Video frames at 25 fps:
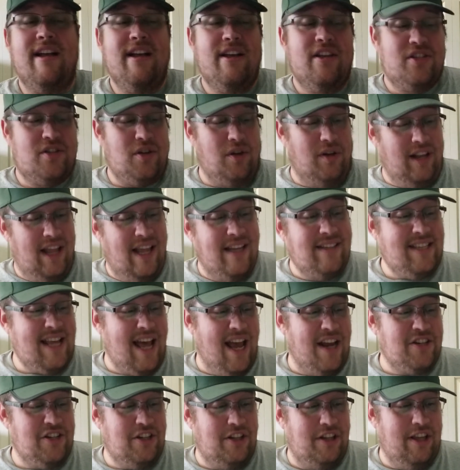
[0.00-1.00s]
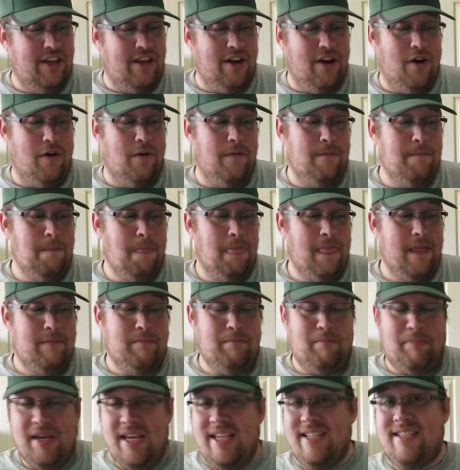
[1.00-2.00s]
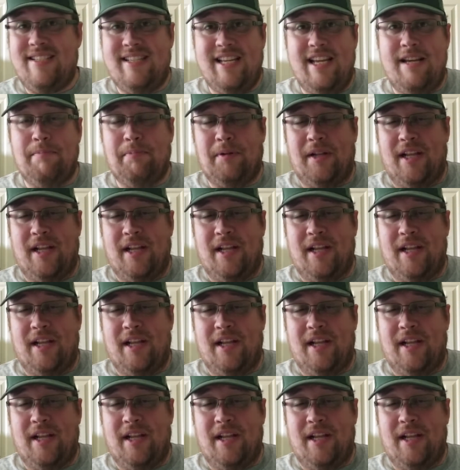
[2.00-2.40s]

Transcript: So let's actually go BC